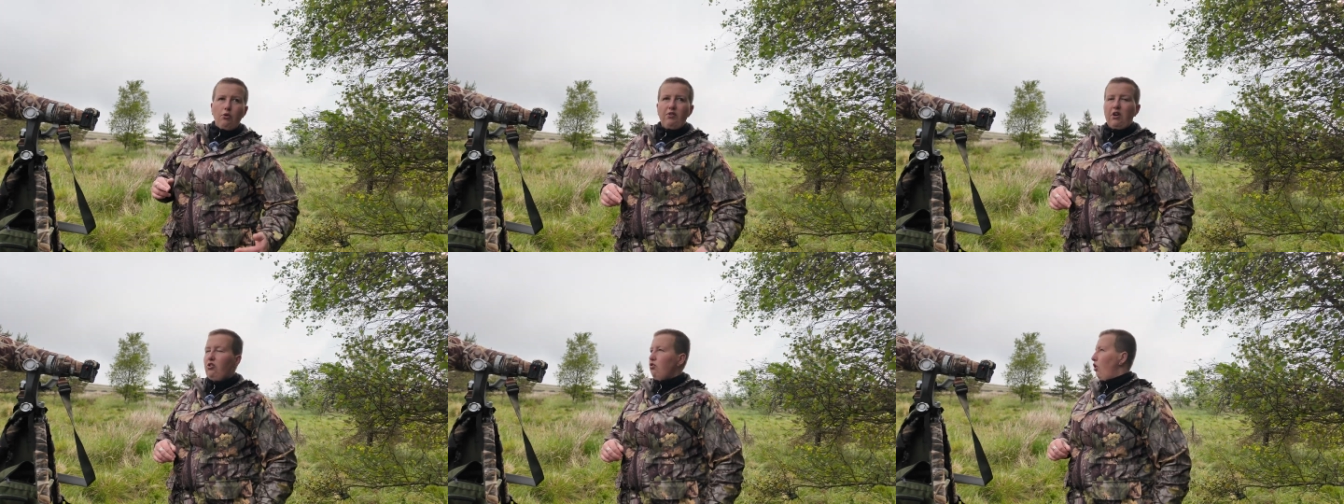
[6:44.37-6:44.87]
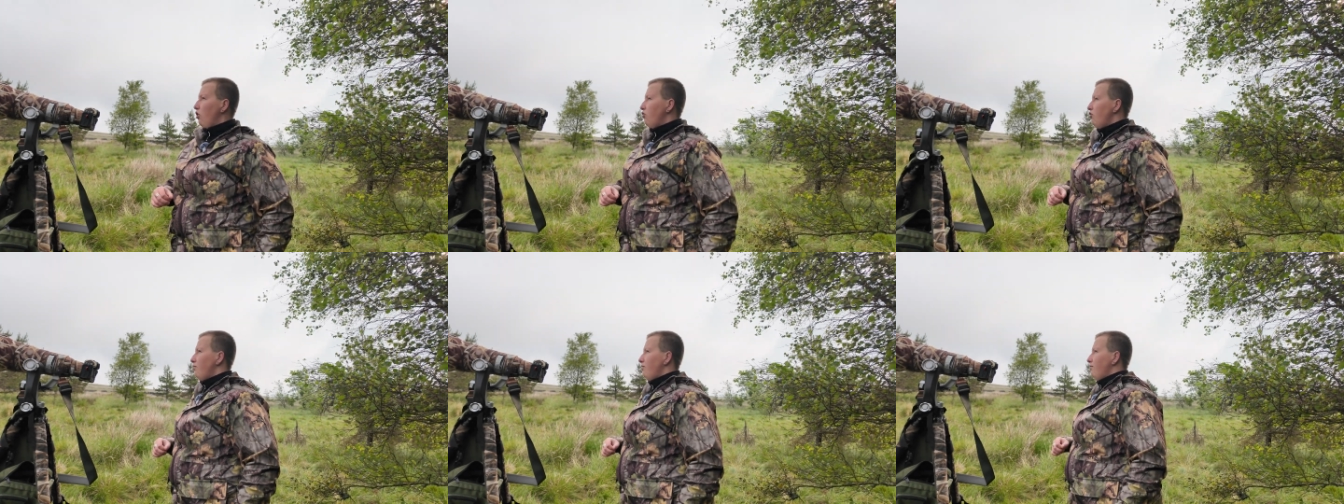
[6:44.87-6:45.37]
Fingers
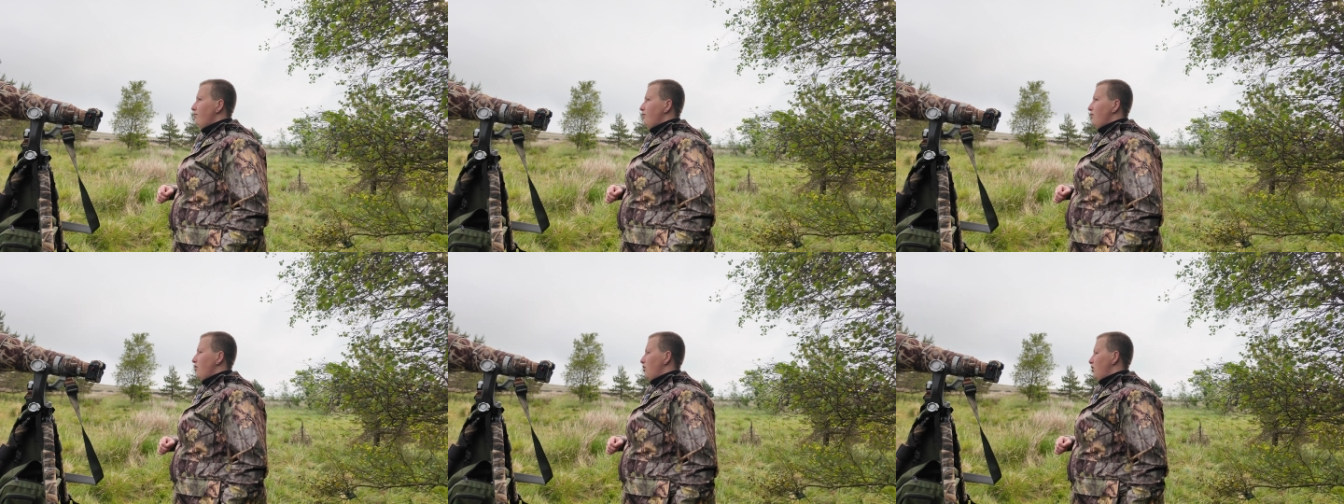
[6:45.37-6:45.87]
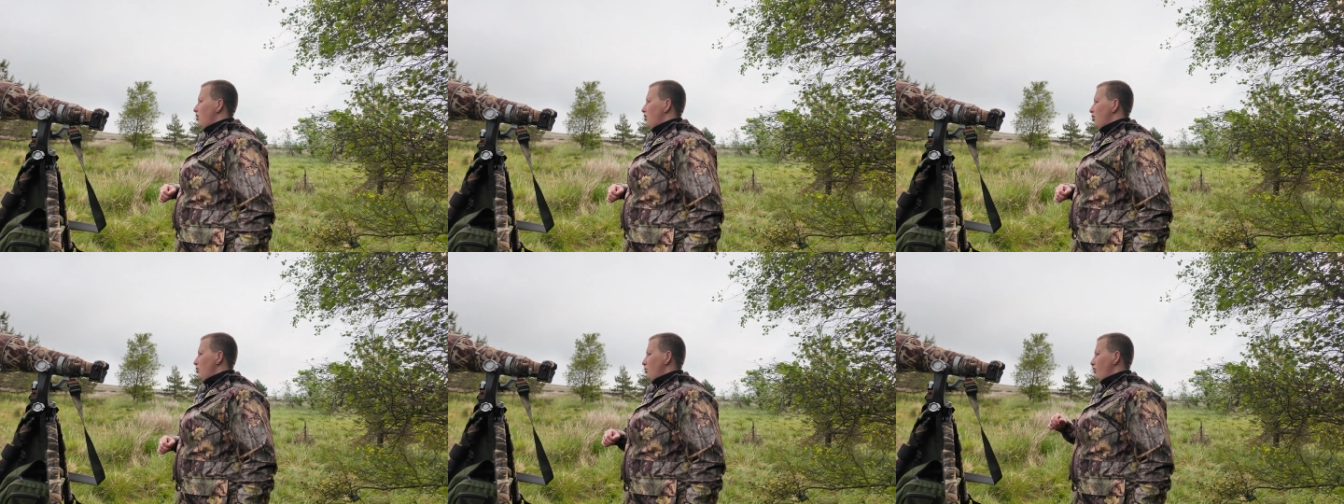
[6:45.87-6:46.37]
crossed.
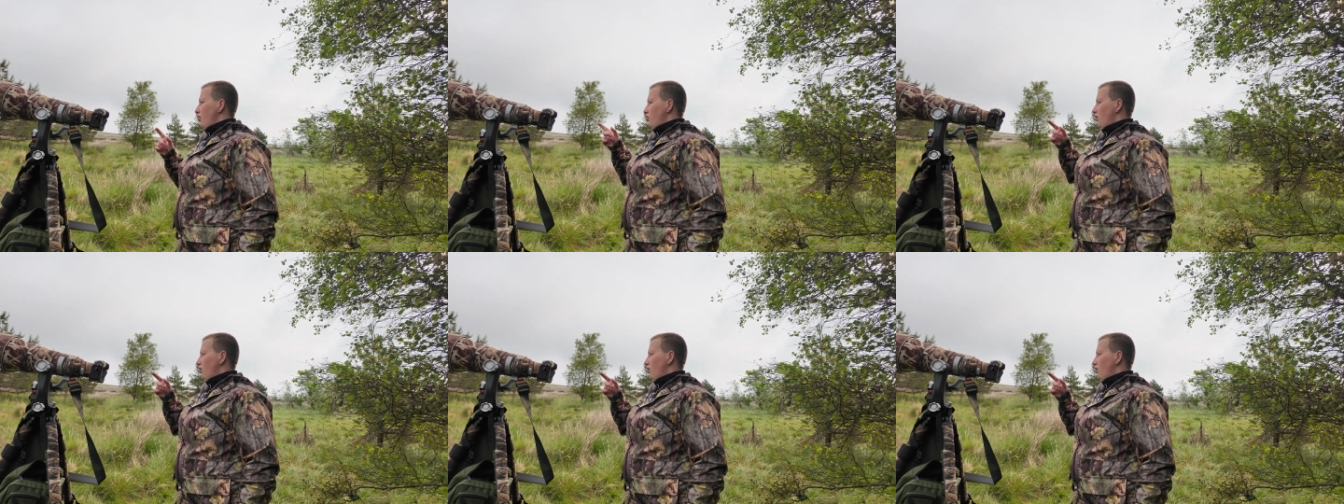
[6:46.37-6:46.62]
But this